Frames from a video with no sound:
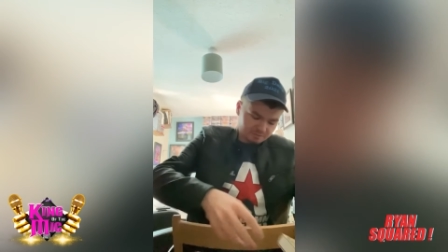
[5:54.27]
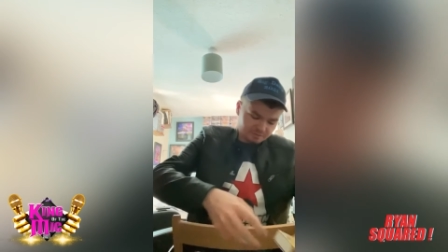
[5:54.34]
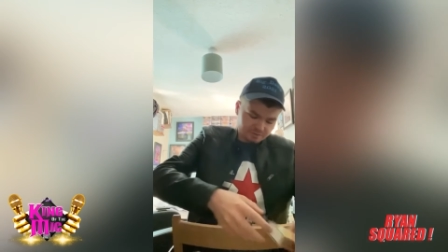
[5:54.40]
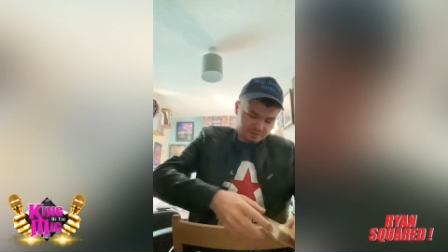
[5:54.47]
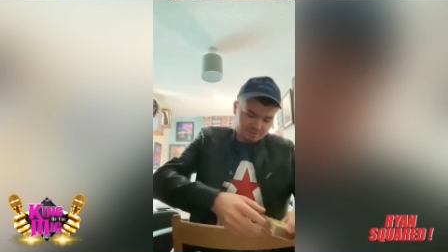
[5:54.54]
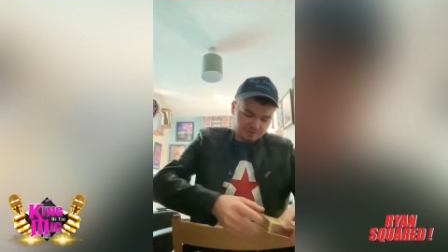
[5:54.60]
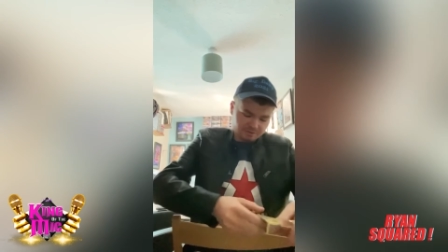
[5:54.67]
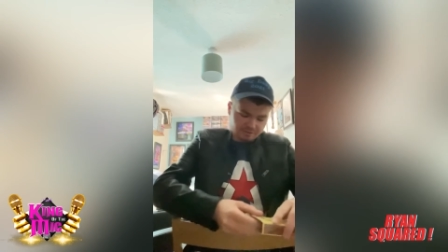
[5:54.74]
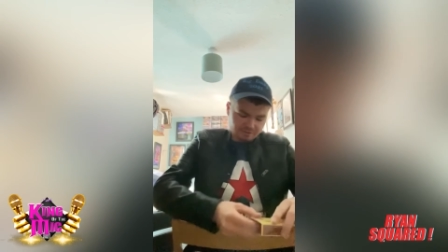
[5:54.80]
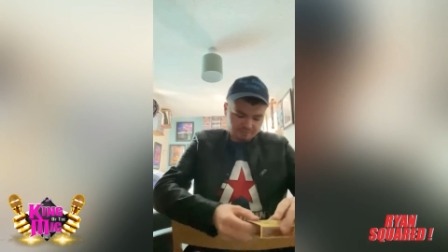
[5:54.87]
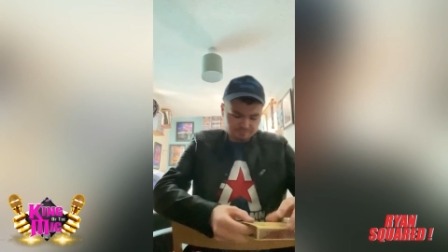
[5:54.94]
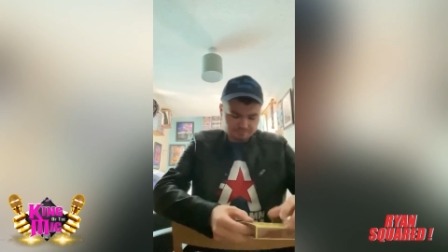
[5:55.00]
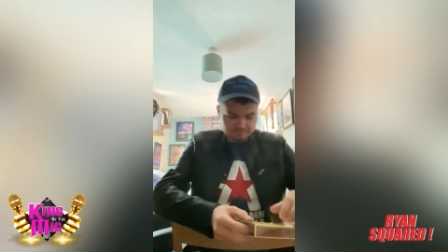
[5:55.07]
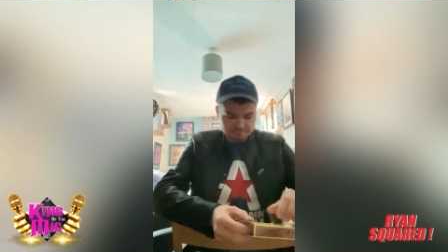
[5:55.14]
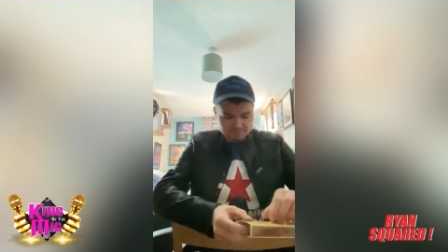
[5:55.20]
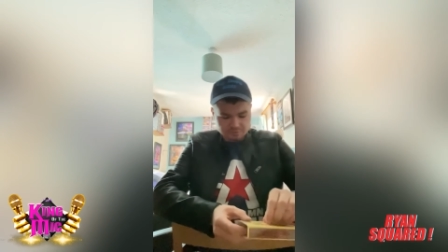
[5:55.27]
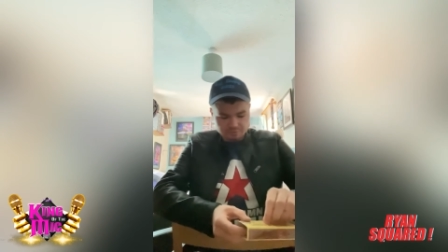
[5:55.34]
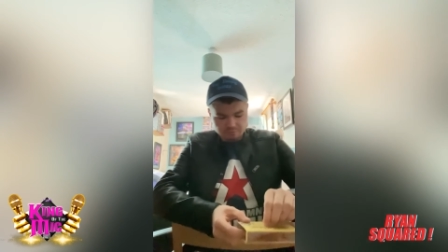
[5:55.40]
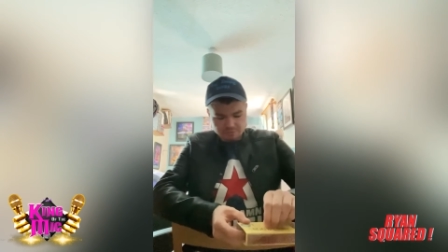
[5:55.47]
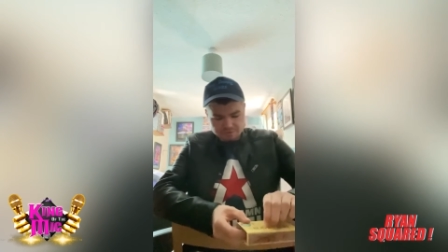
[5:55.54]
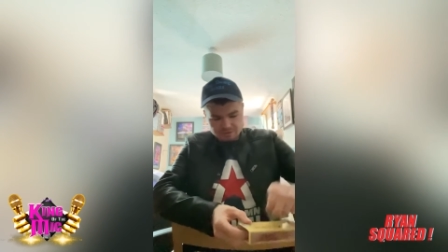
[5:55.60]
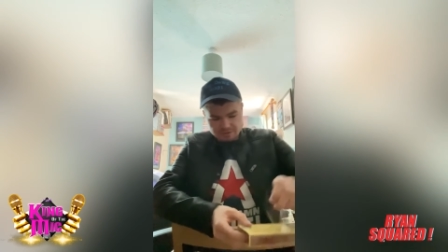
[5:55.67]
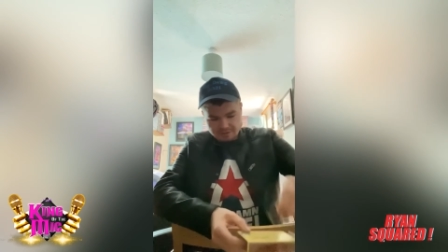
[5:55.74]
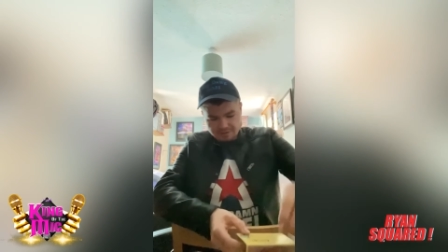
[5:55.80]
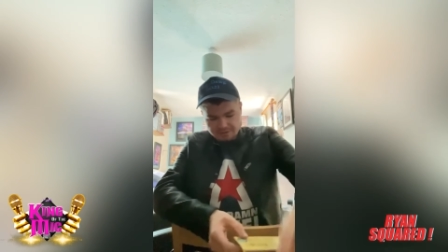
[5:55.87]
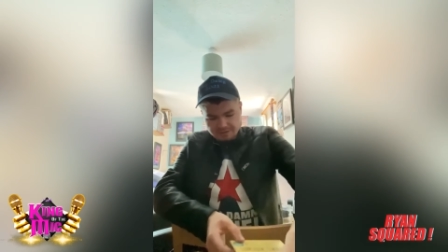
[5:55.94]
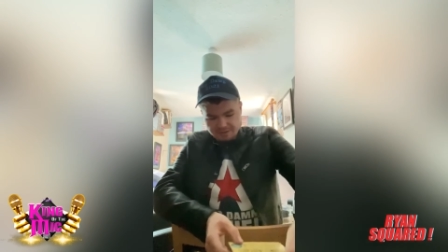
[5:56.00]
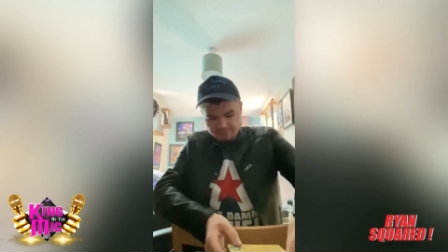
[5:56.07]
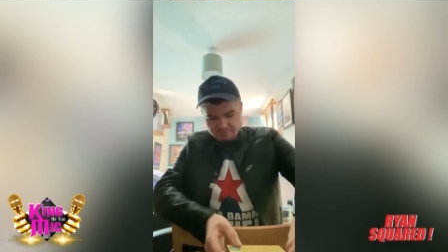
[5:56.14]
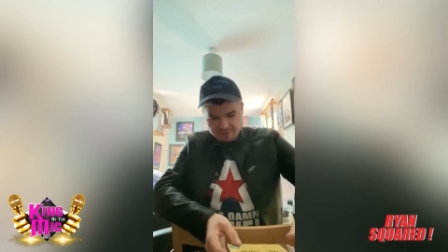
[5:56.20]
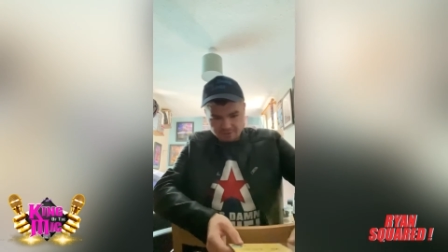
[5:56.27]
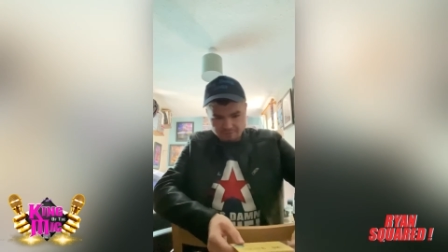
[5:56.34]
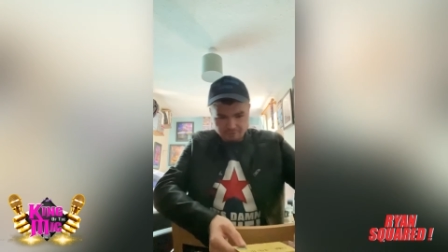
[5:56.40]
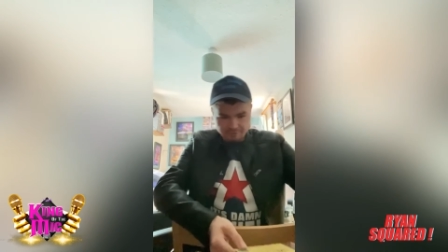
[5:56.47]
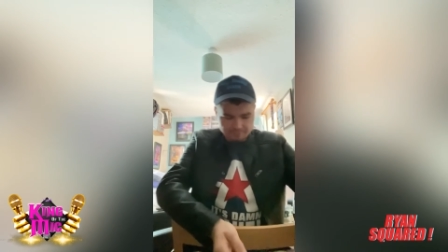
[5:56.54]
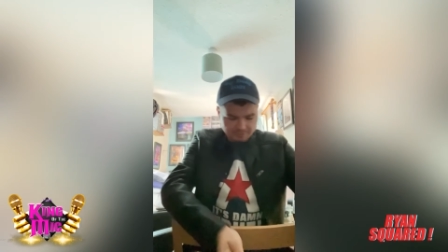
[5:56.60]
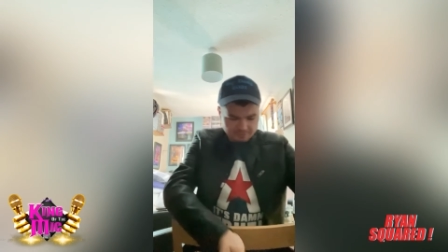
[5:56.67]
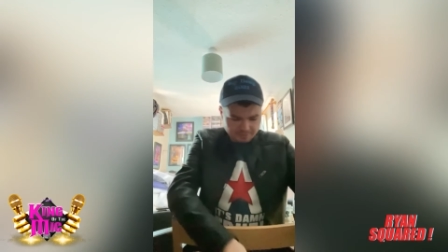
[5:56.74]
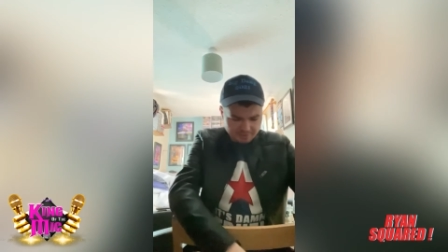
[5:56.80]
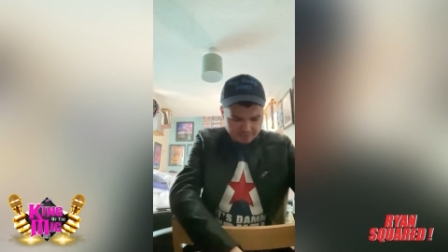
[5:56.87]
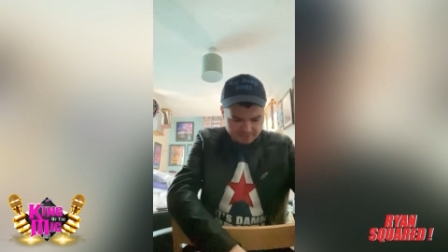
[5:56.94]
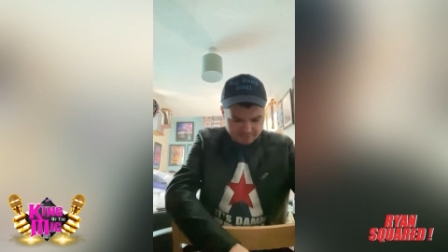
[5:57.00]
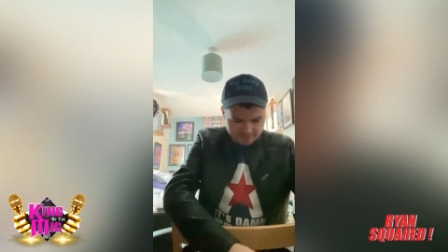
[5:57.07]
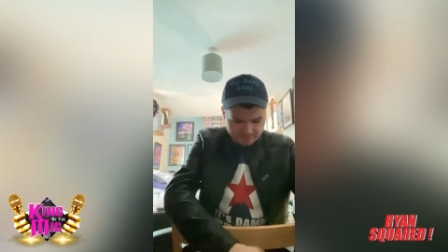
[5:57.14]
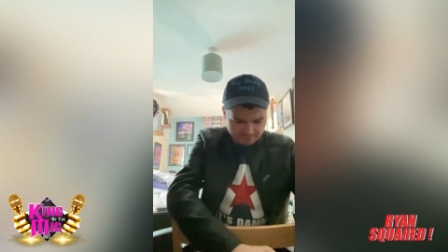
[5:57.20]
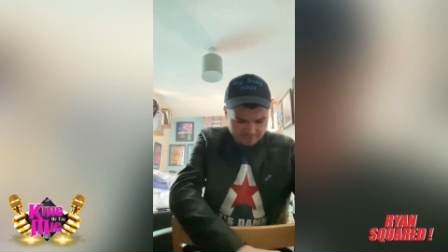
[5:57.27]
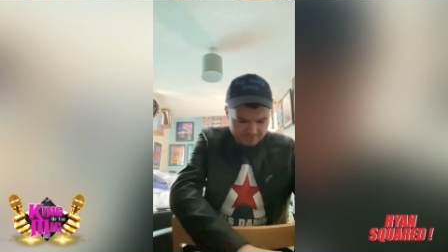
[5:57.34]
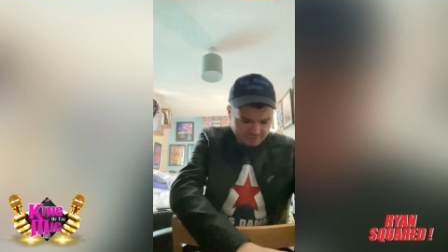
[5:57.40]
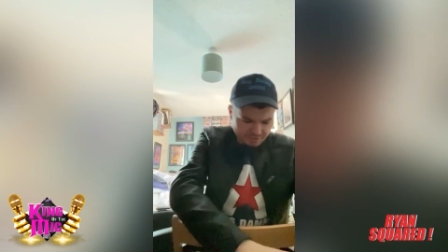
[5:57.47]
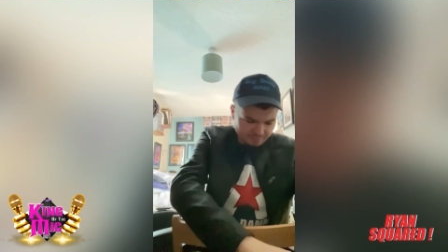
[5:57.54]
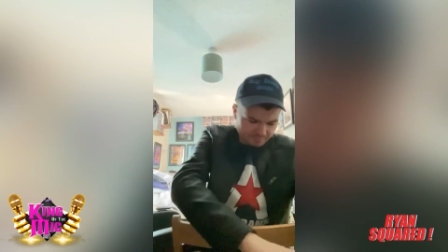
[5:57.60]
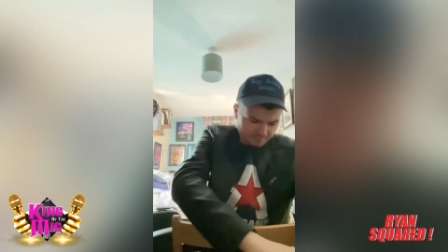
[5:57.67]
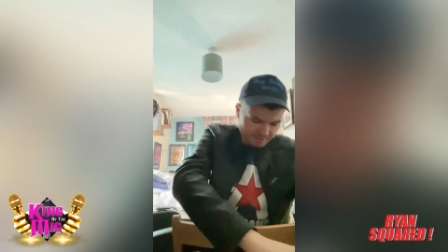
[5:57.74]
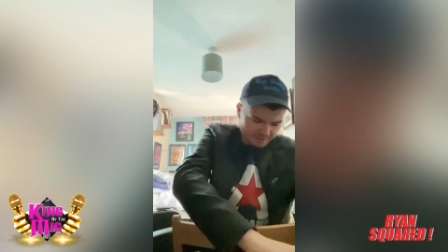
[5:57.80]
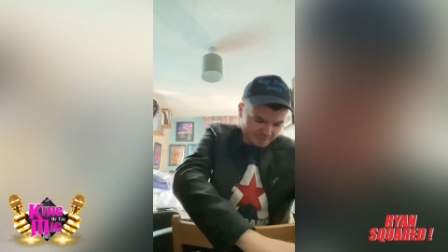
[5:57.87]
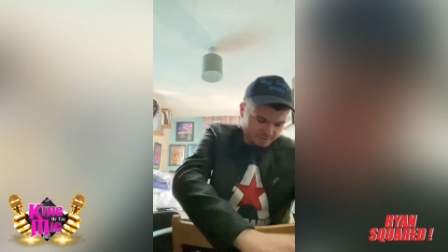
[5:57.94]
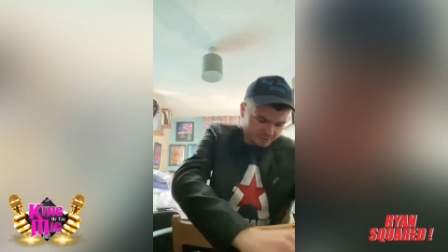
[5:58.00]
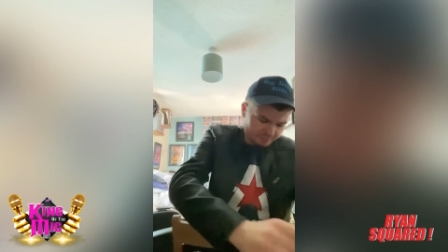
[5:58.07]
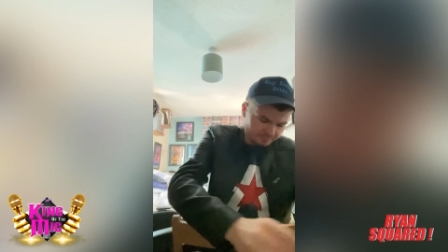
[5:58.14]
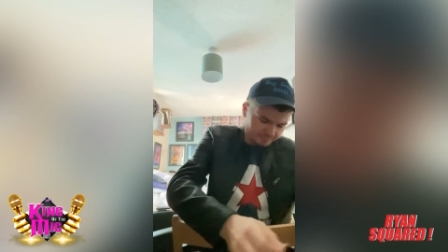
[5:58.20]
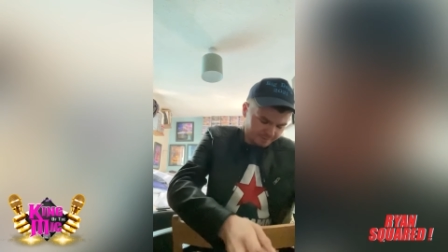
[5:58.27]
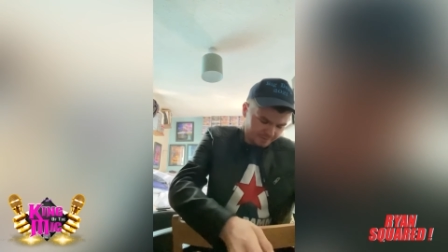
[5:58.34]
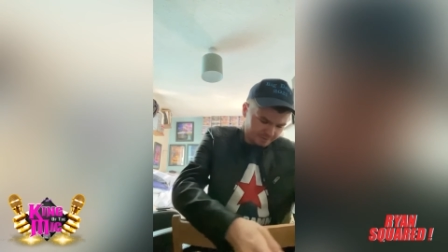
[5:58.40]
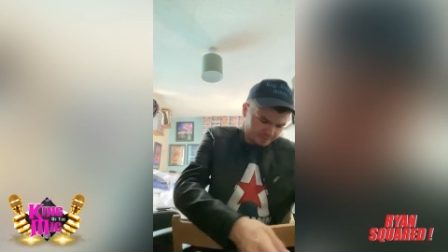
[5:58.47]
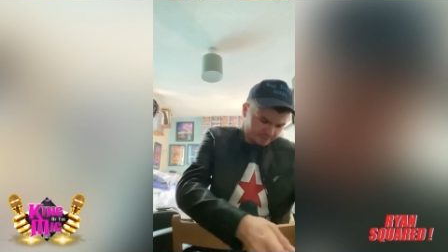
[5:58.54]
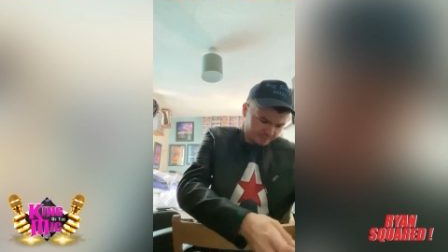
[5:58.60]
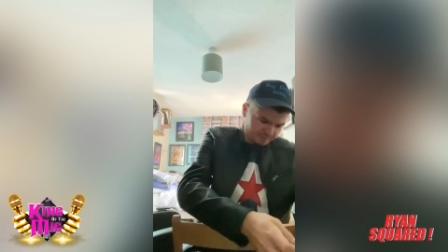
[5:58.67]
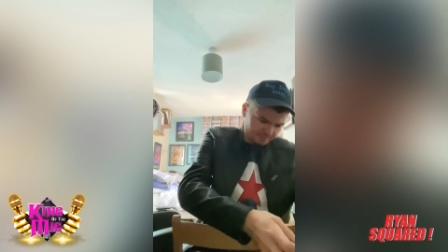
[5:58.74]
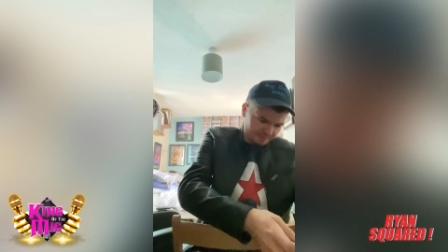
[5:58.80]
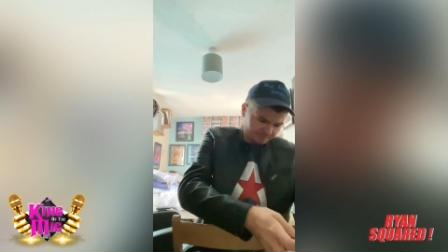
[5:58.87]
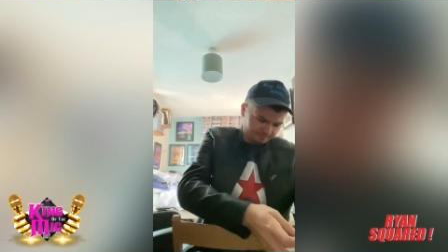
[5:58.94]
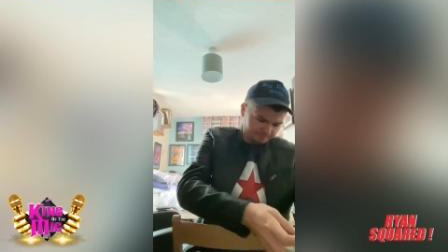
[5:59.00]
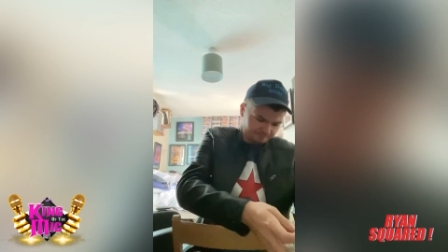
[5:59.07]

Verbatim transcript: because you know someone's got to give you the rub don't they and if it's going to be me it's going to be me you know what I mean